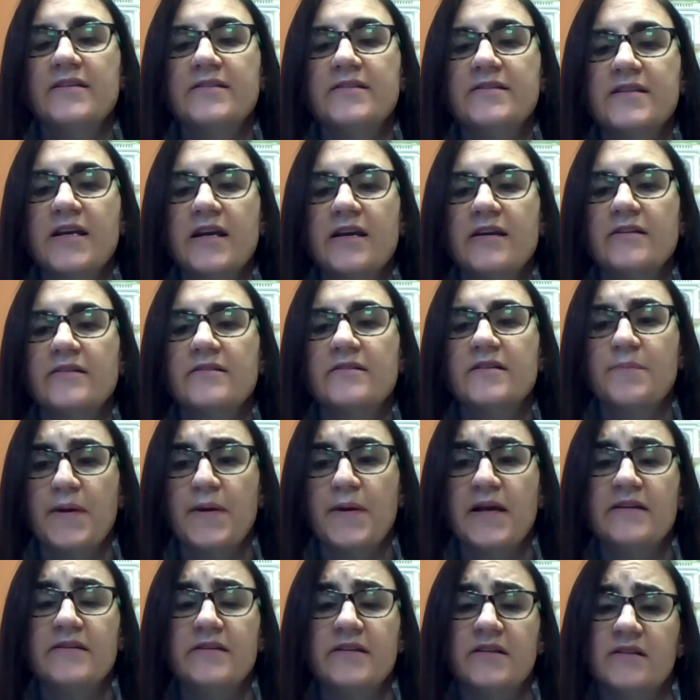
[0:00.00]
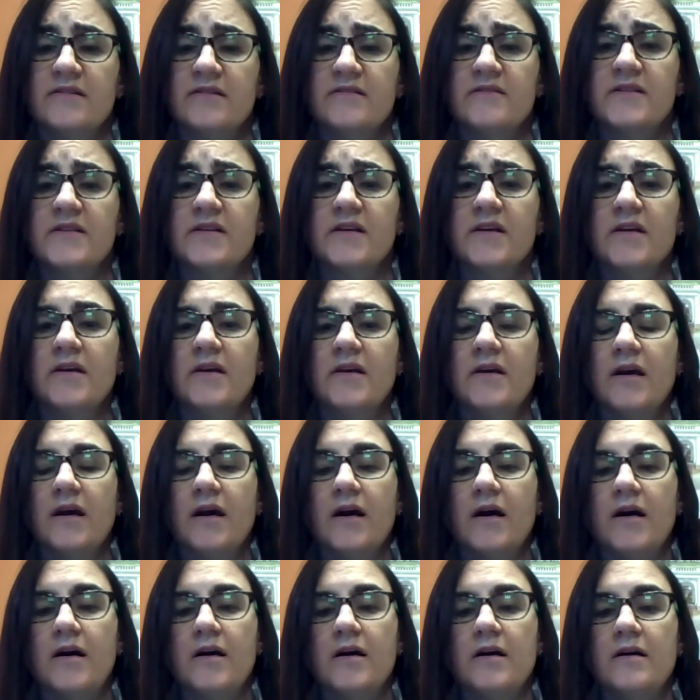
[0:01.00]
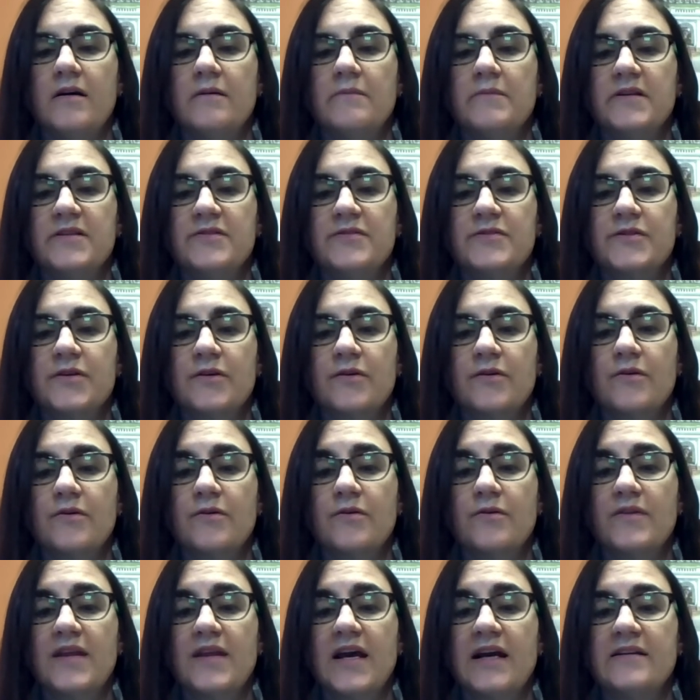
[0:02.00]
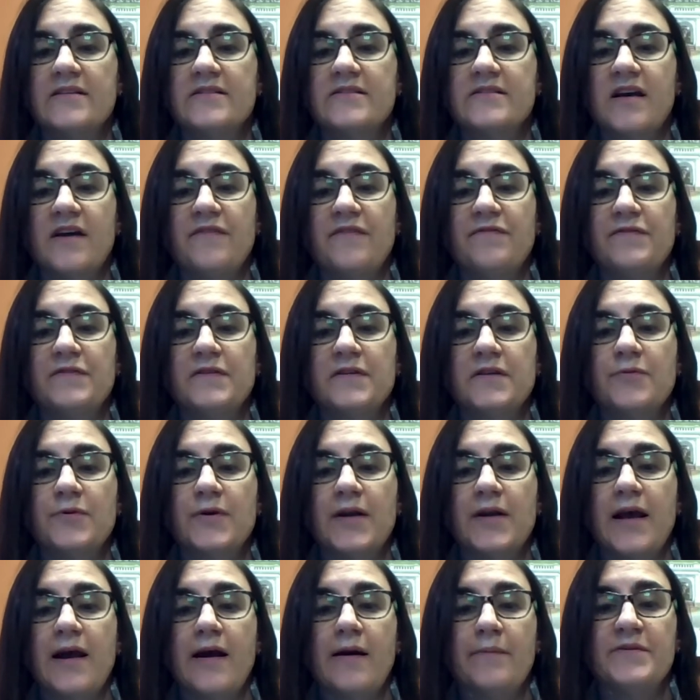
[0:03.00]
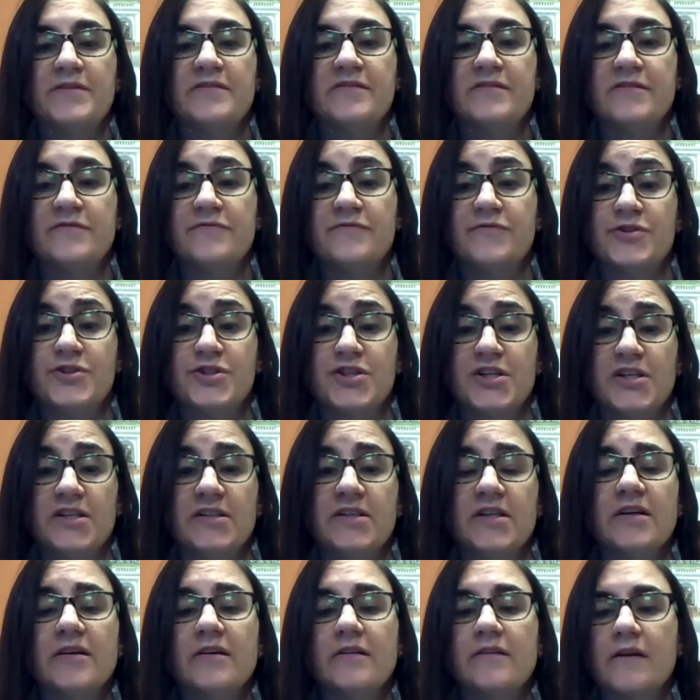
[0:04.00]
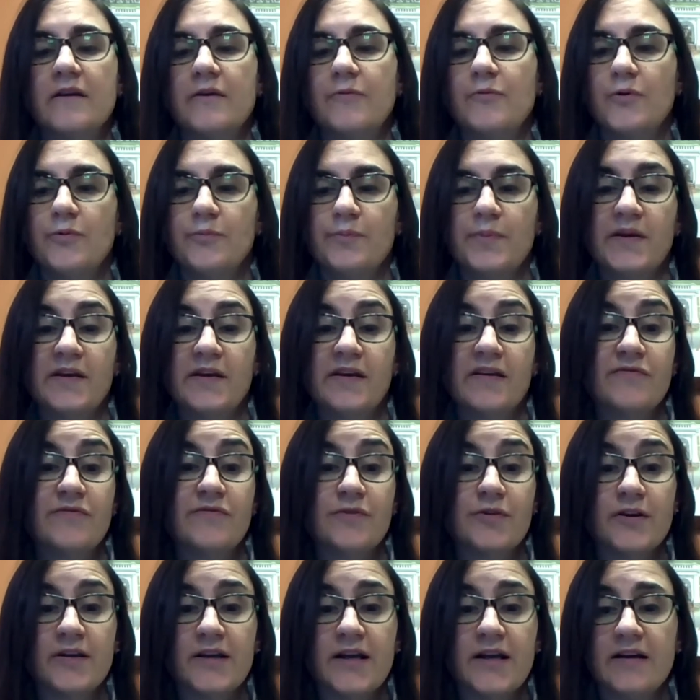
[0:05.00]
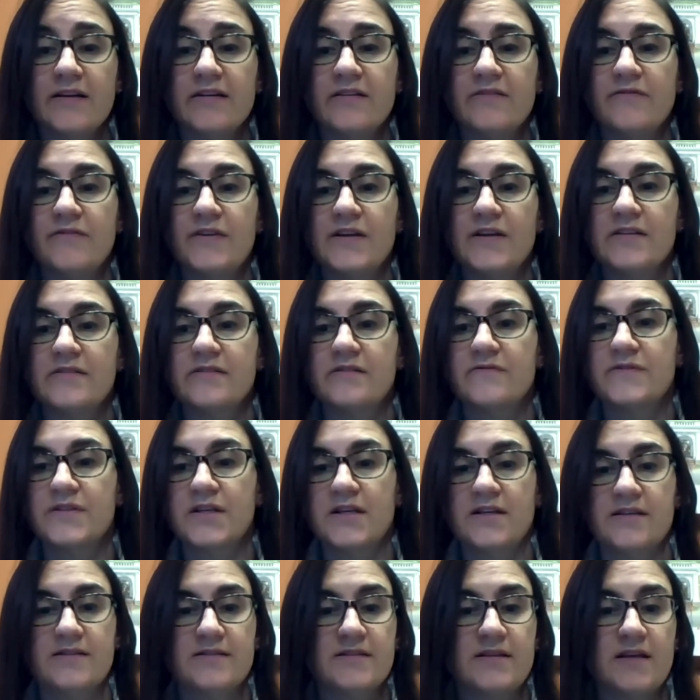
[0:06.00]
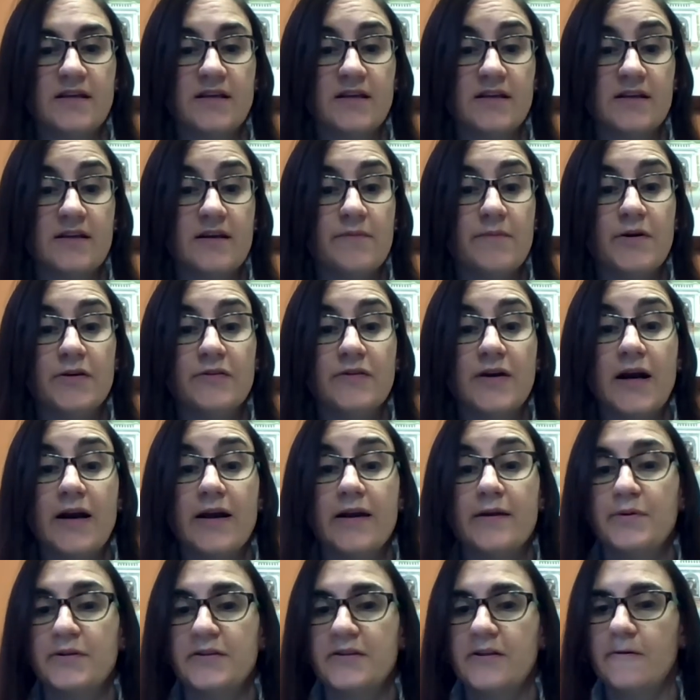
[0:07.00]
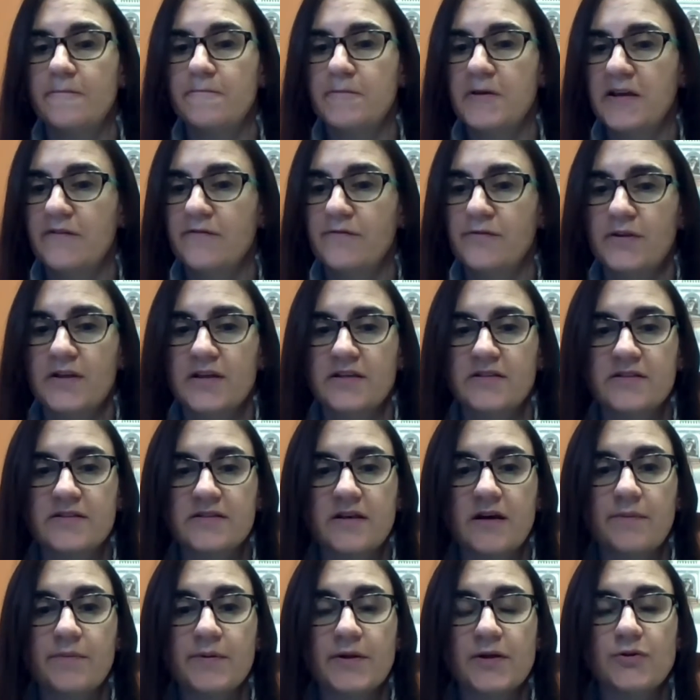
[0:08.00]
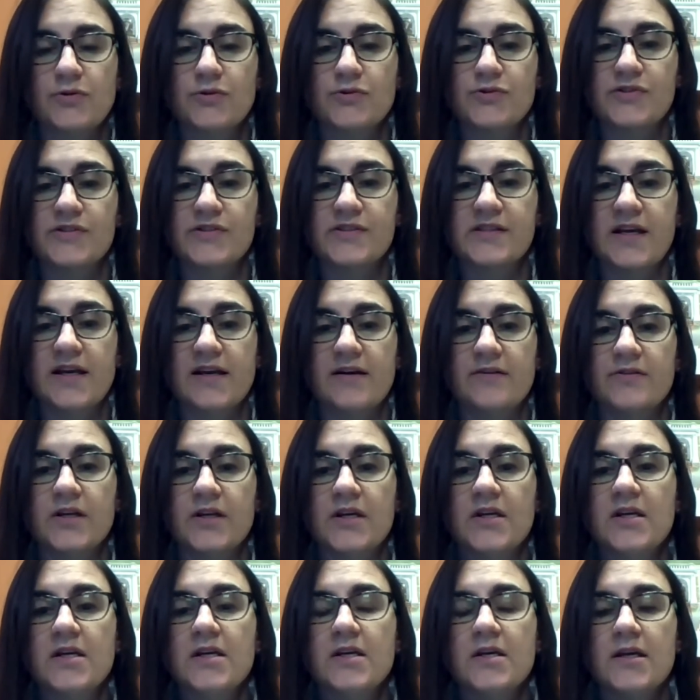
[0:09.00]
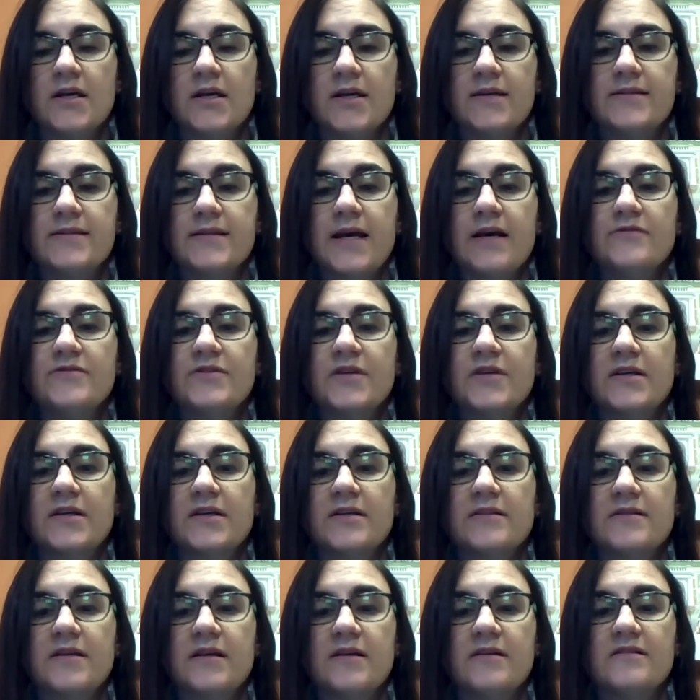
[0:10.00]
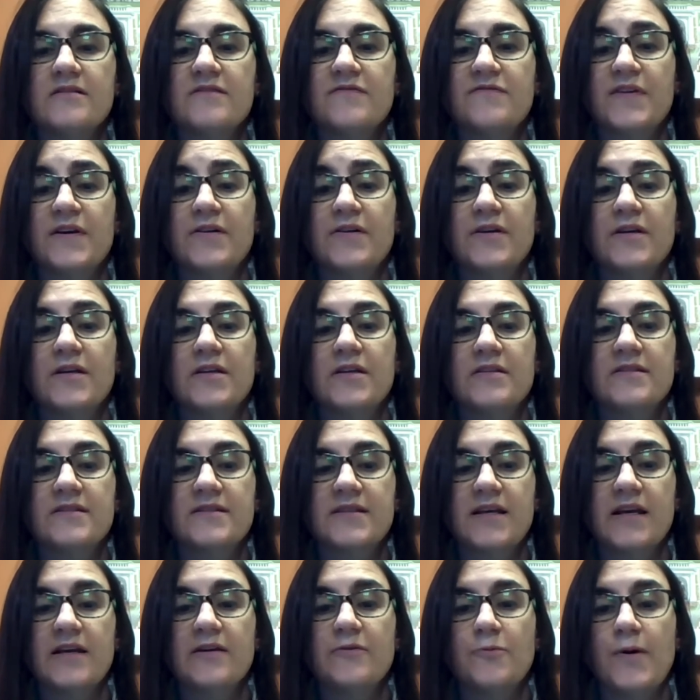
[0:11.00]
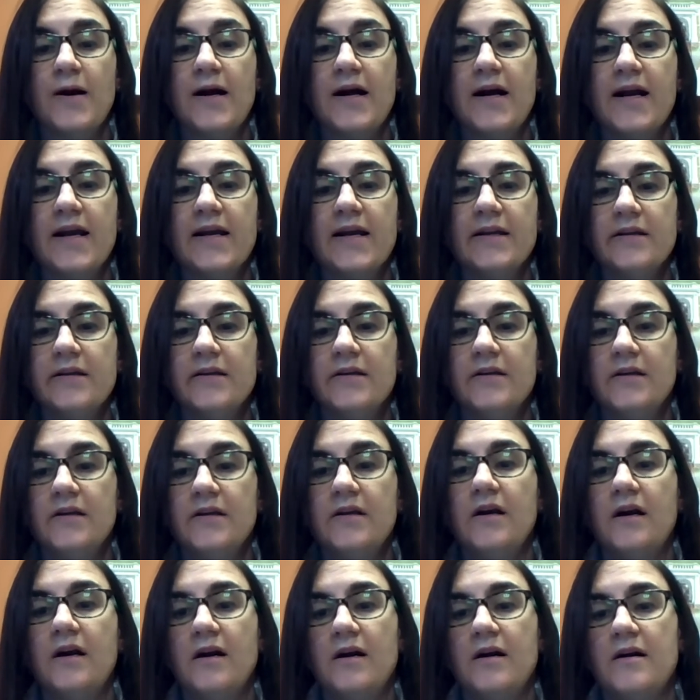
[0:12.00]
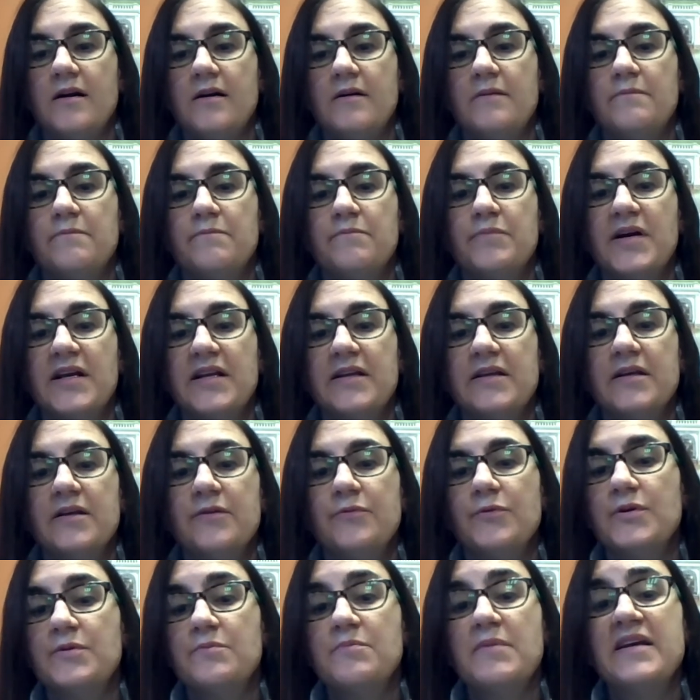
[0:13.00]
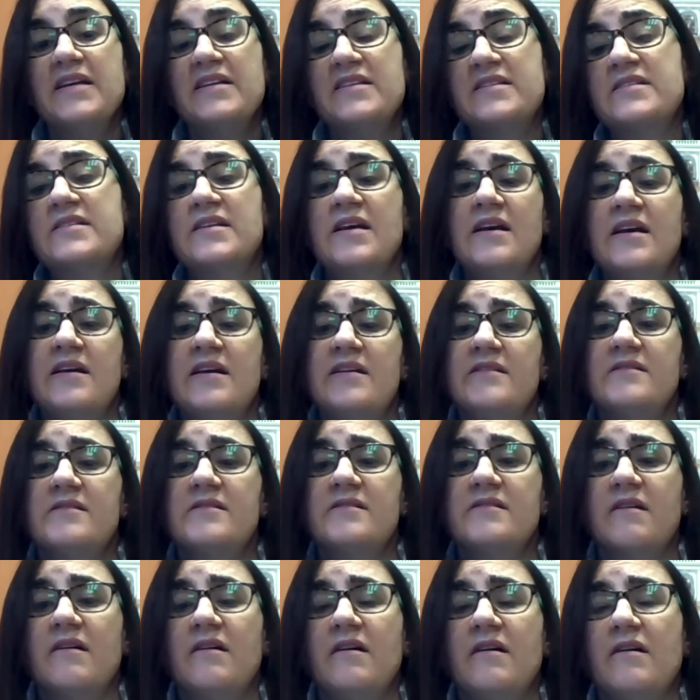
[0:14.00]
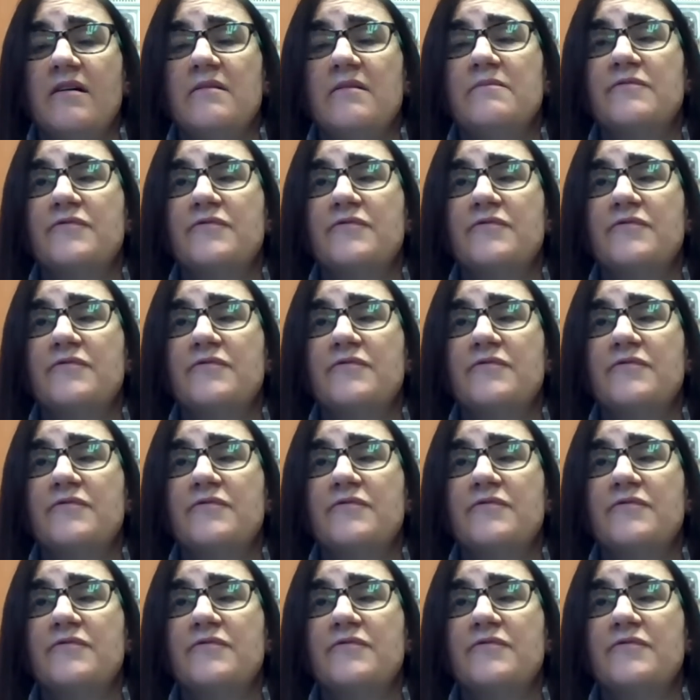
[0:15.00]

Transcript: it is state dependent. And so that is definitely what happens in Virginia. They won't pay for a non-invasive test like an MRI, but they'll pay for the endoscopic ultrasound. It sounds like it does vary statewide, but it would make sense